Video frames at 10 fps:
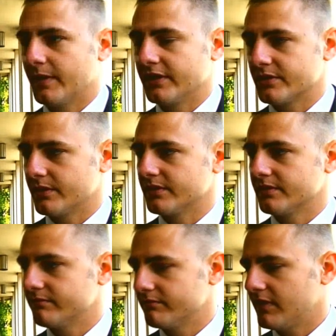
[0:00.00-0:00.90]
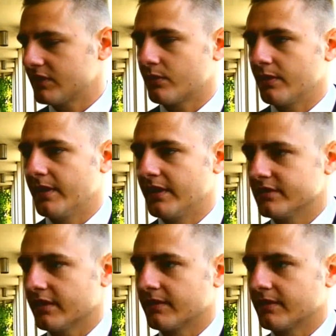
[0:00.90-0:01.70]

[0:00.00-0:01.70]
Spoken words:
what I mean? So that's what it means,